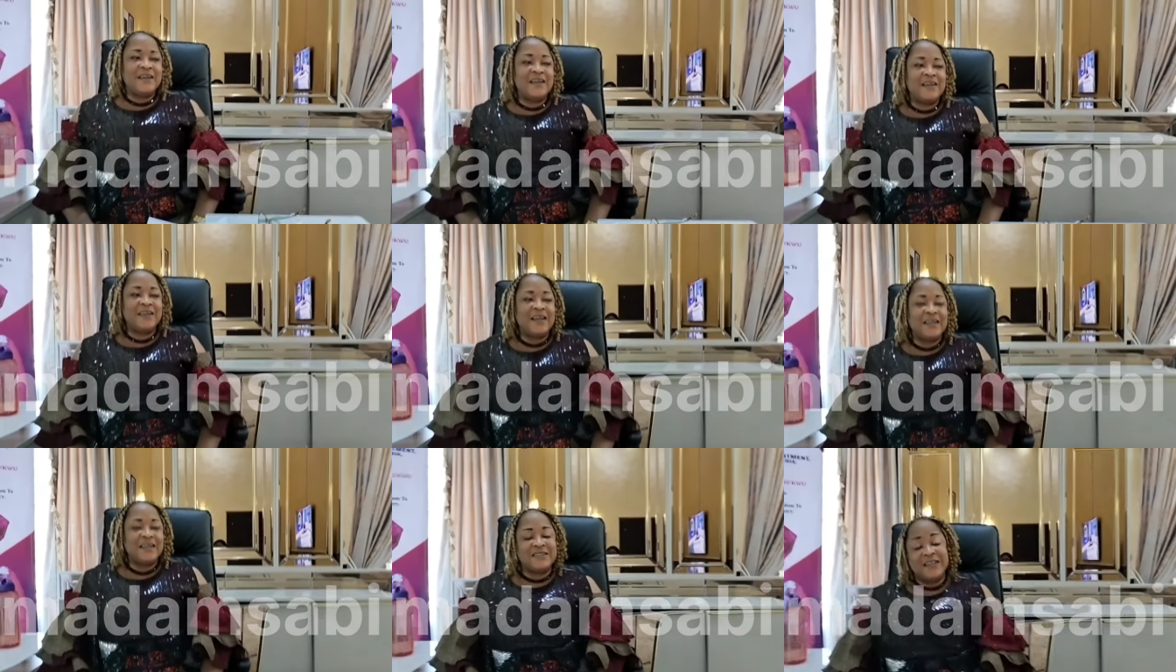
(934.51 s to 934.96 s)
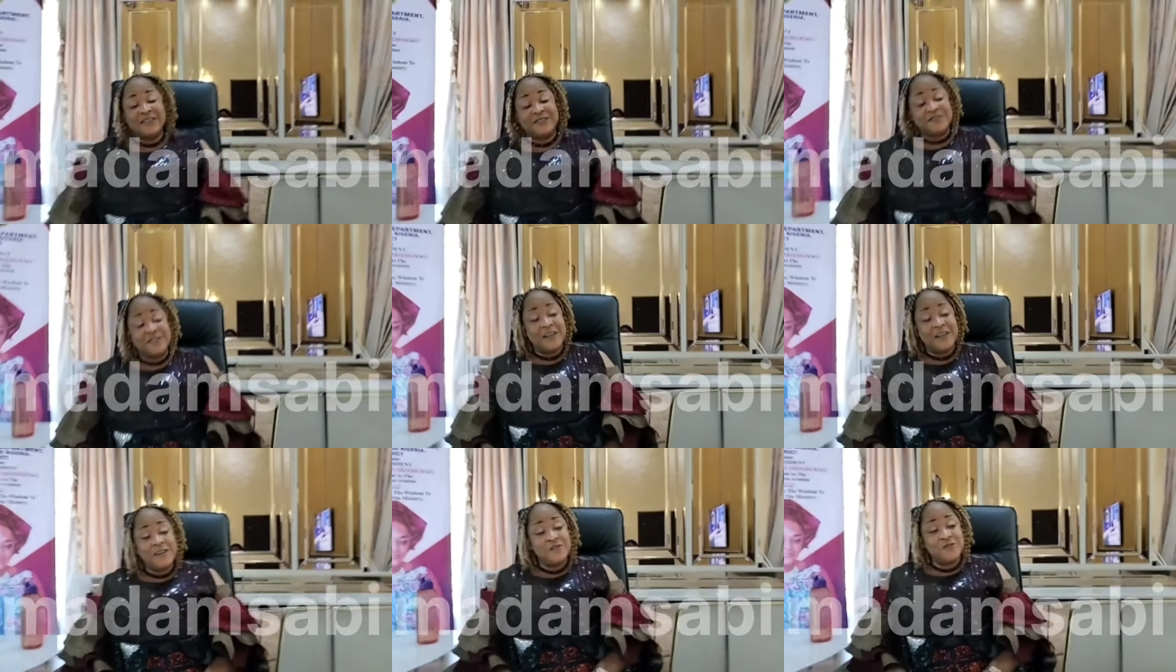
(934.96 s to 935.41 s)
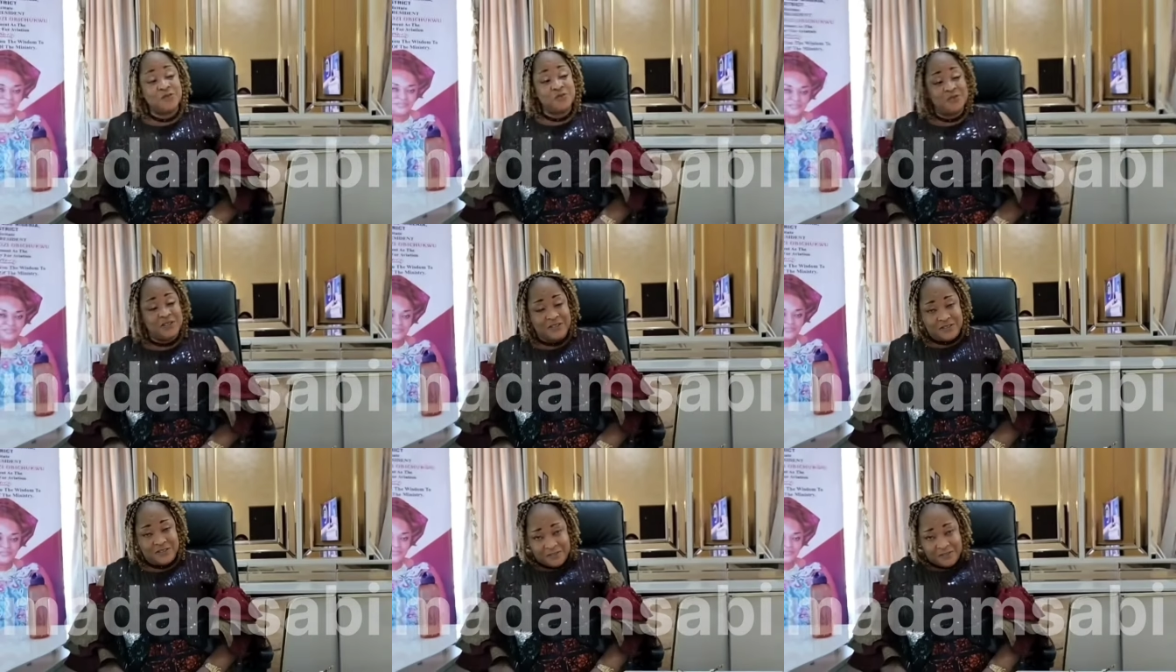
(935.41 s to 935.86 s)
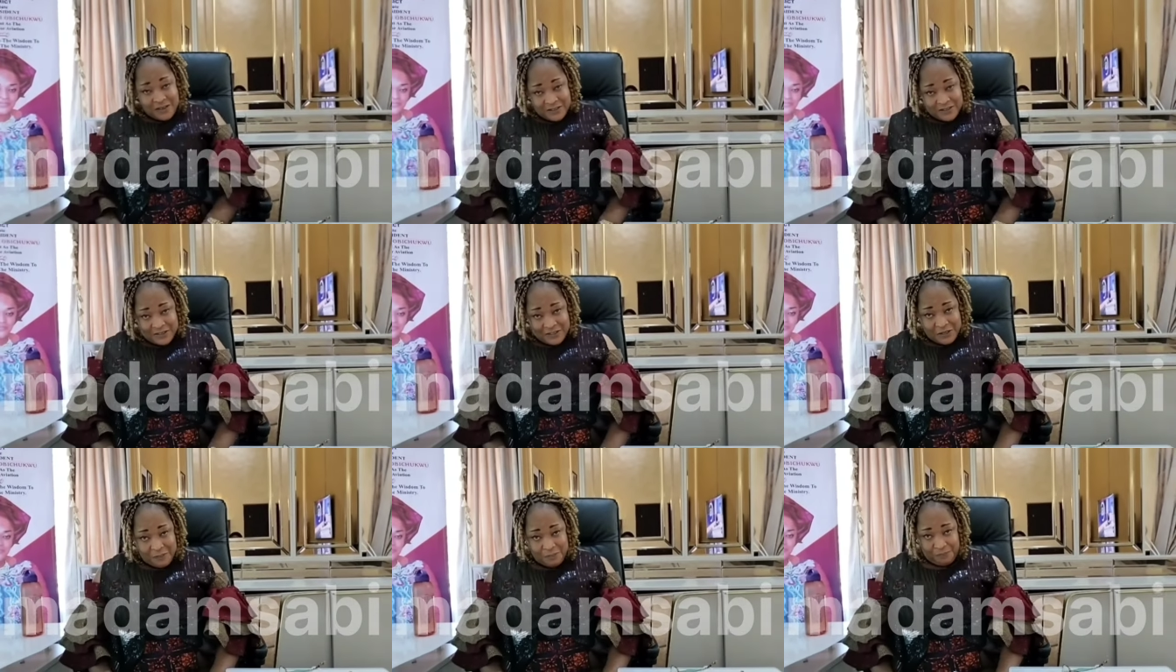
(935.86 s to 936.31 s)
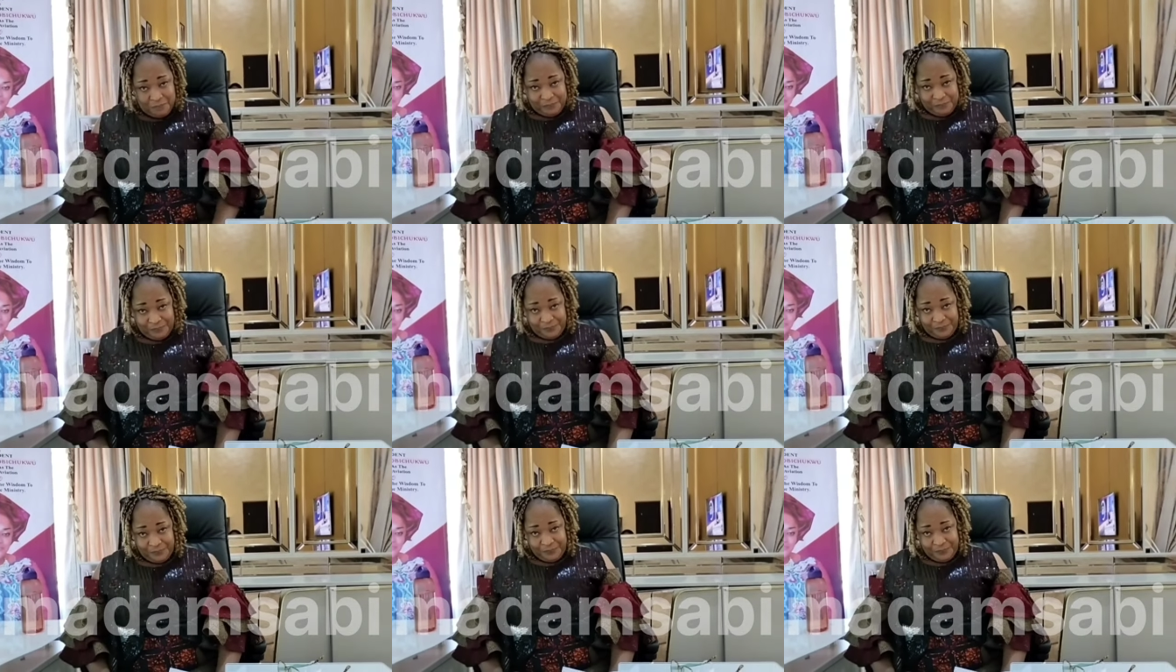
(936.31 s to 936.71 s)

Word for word: that are trying to distract him